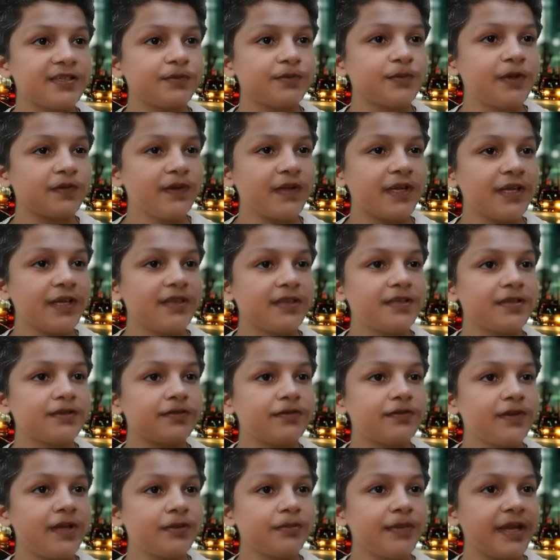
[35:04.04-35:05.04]
between this
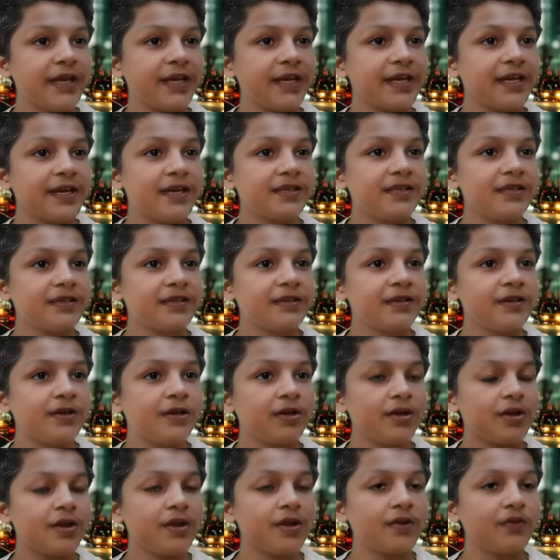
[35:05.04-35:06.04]
film and either
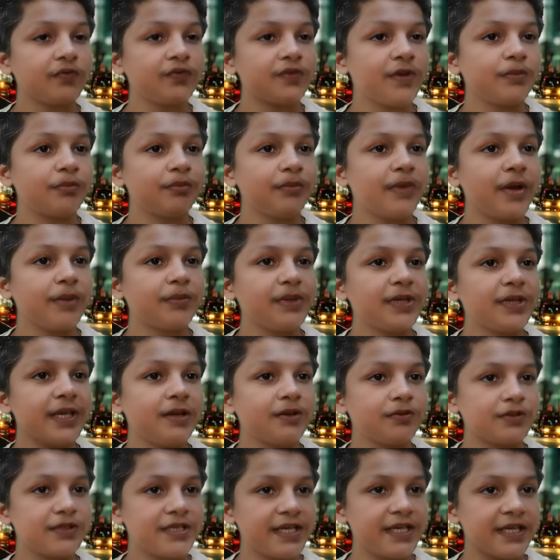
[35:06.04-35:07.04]
of the mummy
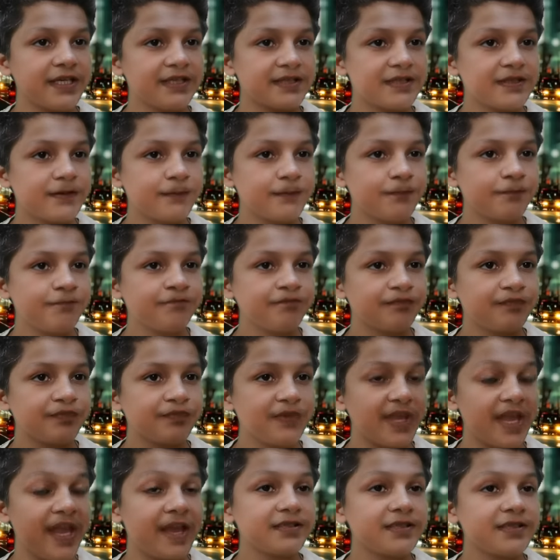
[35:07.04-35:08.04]
outings.
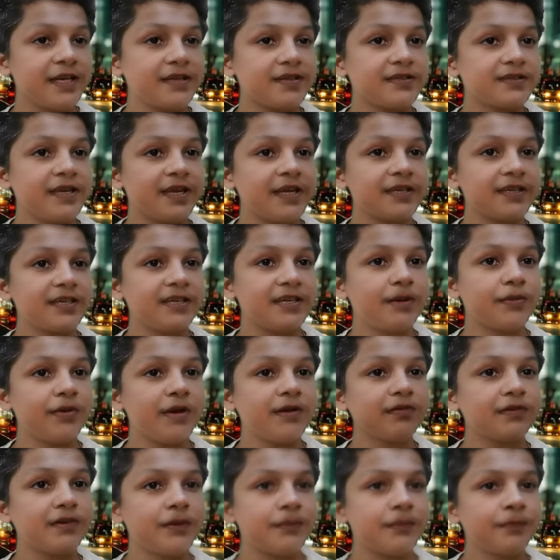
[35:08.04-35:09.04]
As I stated
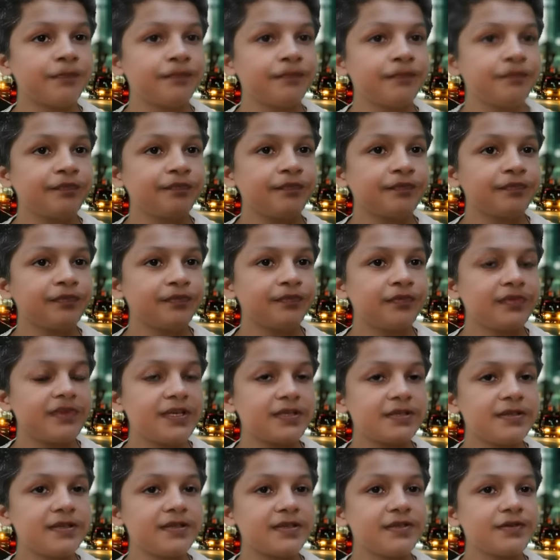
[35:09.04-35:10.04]
above,
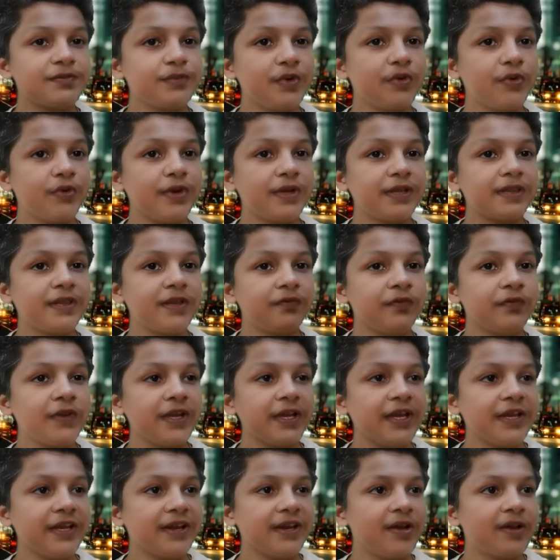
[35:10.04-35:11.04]
this is more in the
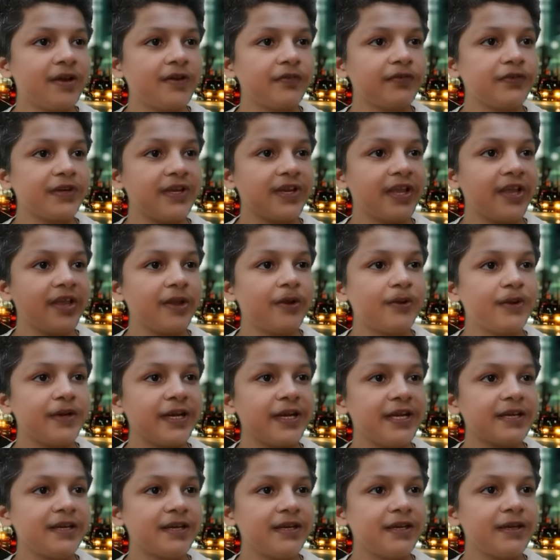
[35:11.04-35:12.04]
vein of a
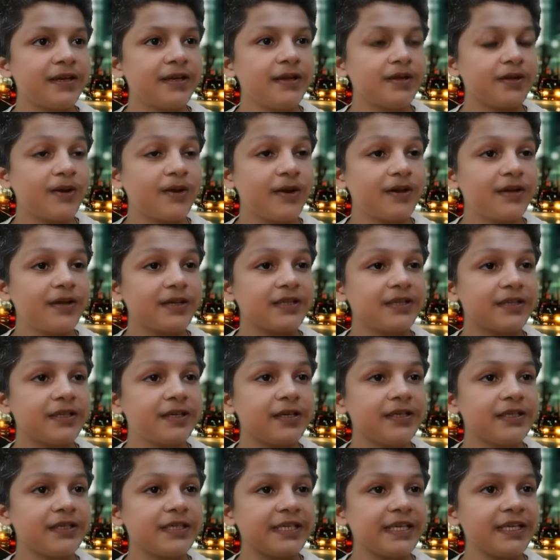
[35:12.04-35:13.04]
Conan or a
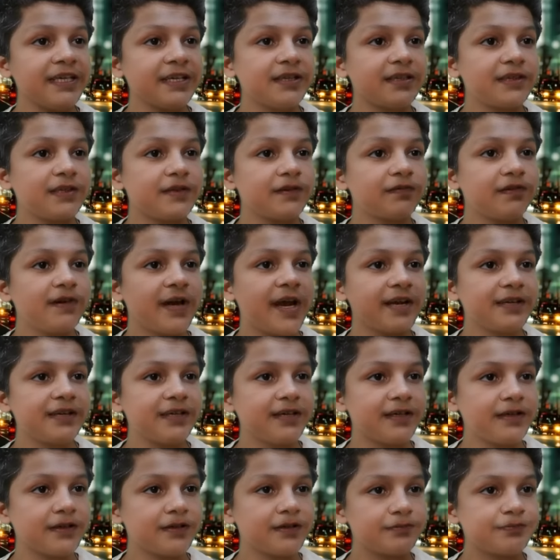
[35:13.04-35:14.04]
13th warrior